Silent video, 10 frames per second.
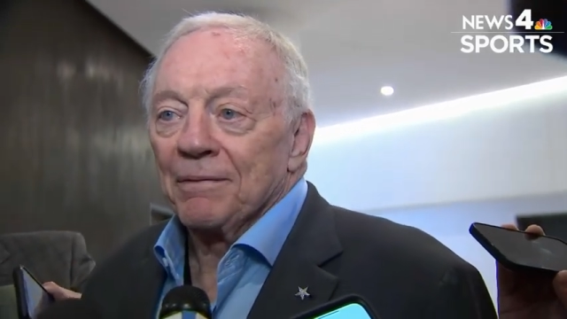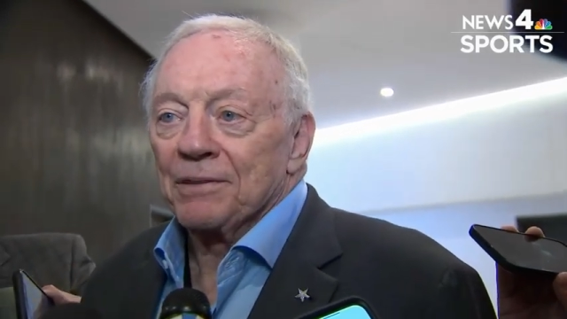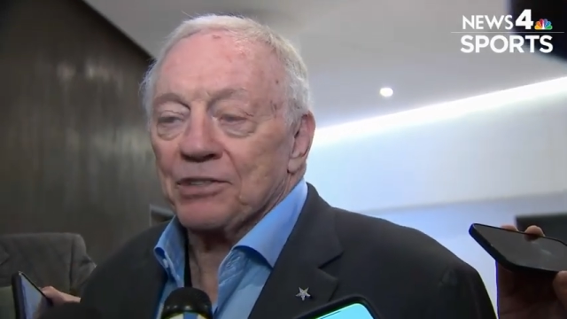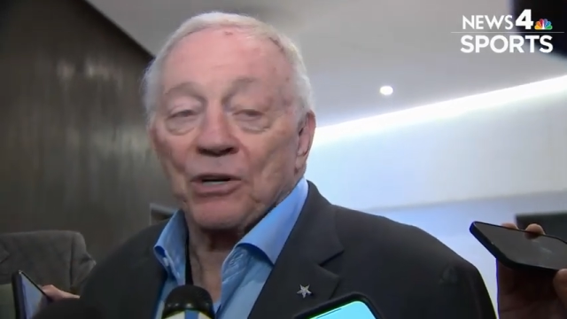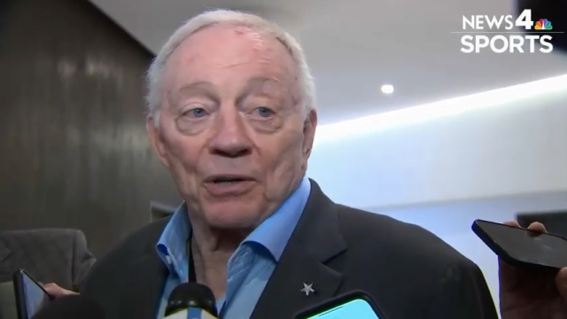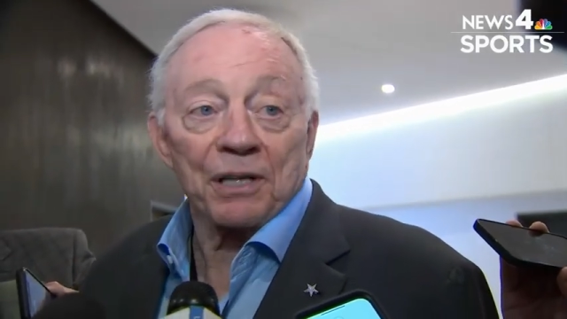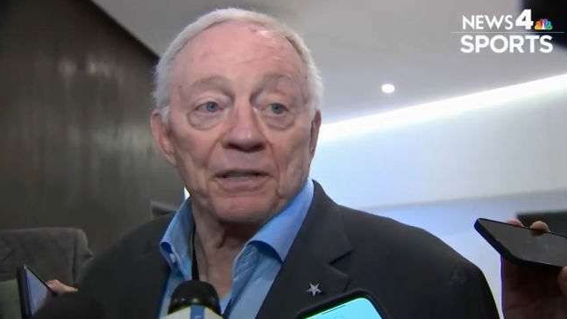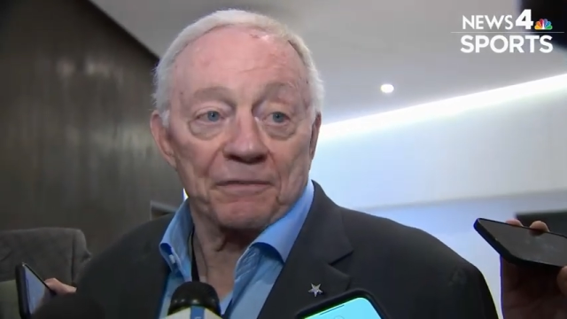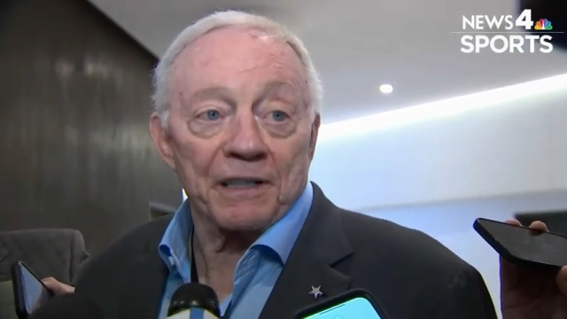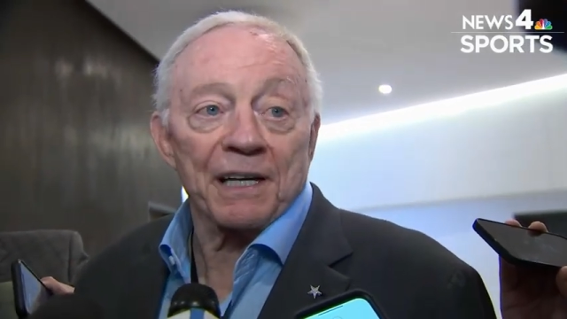certainly
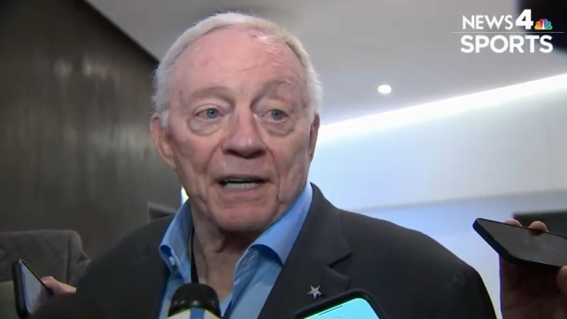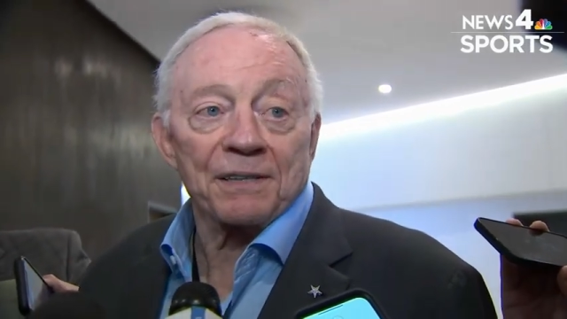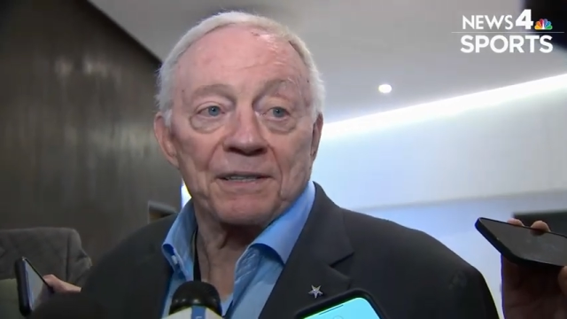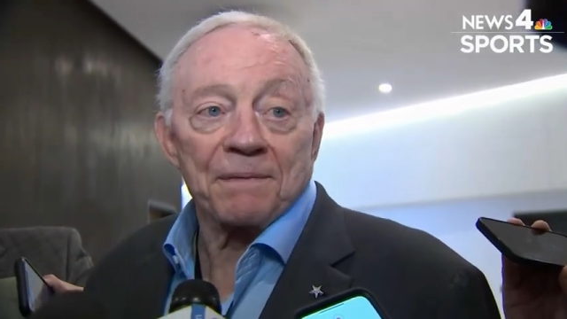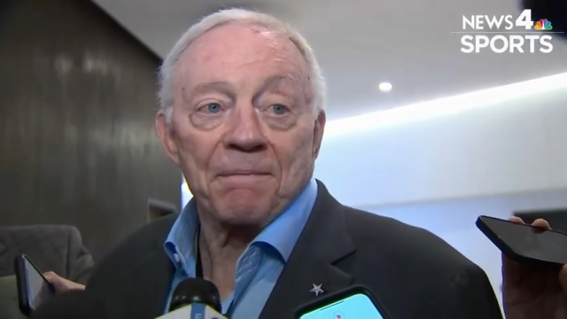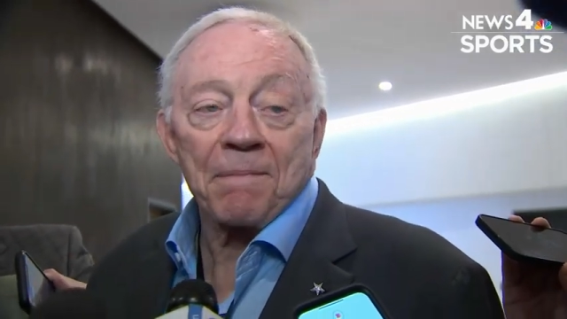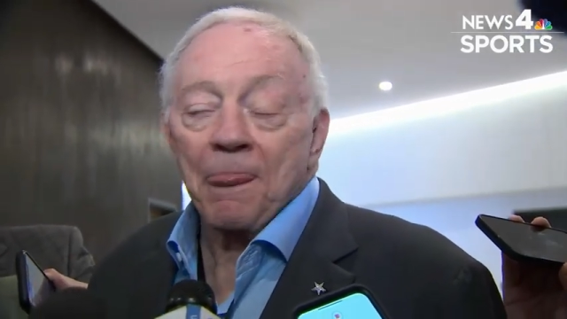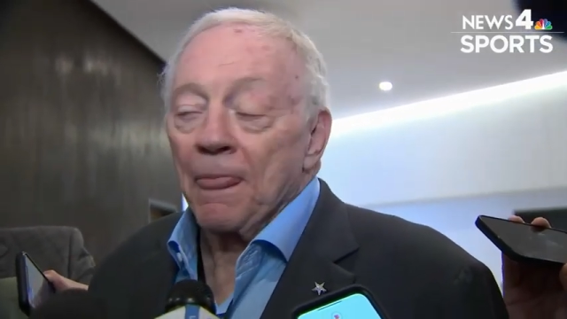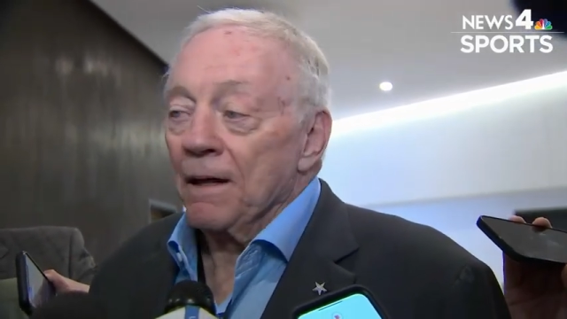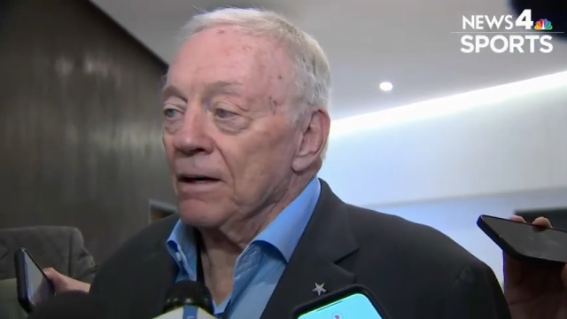the fans
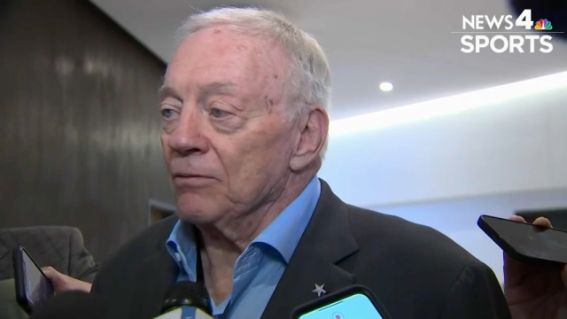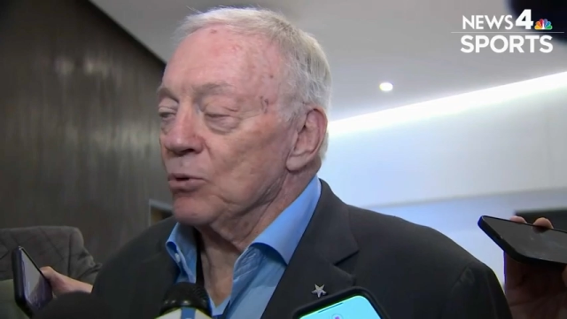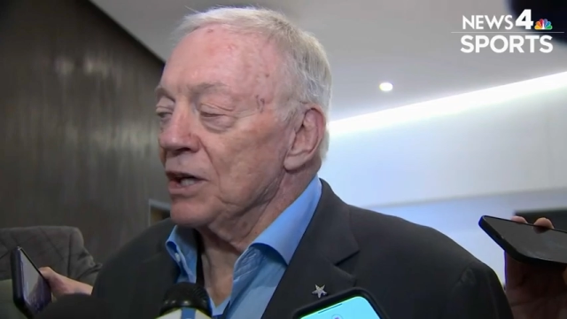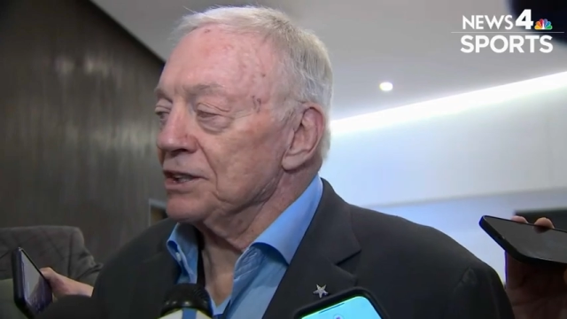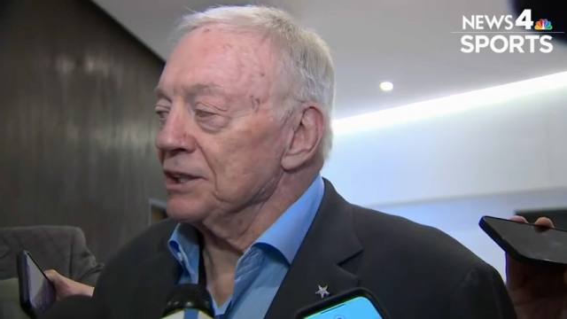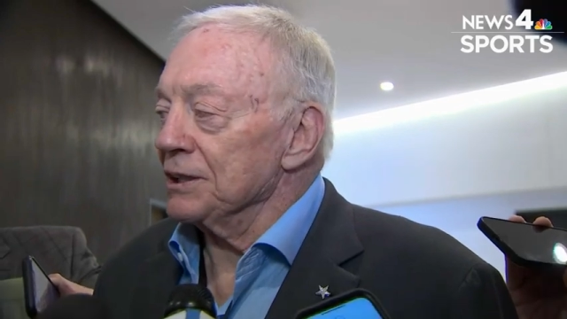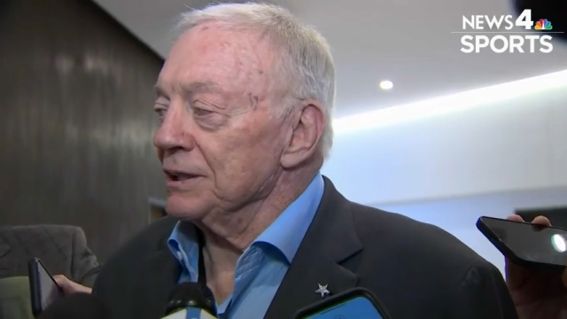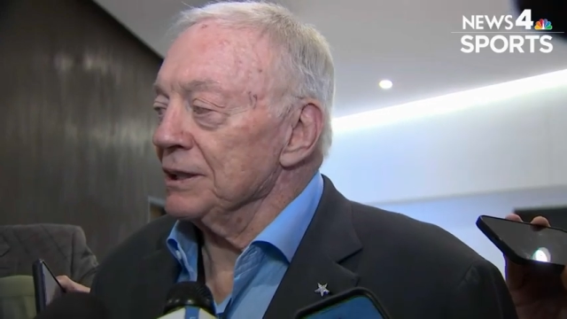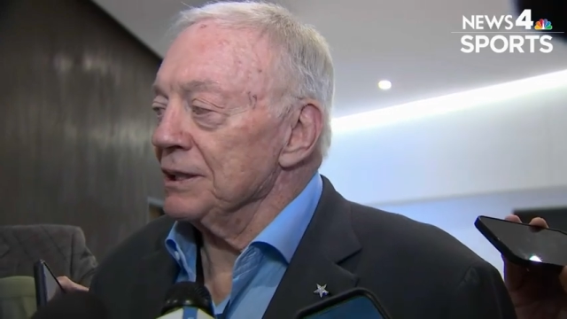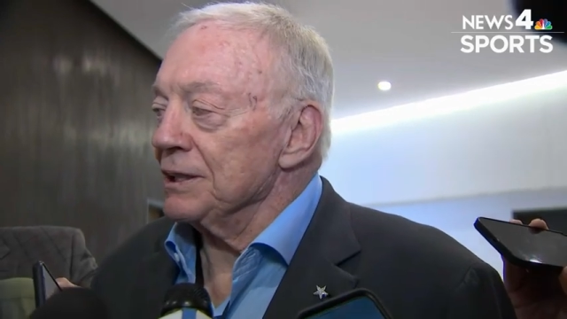of Washington.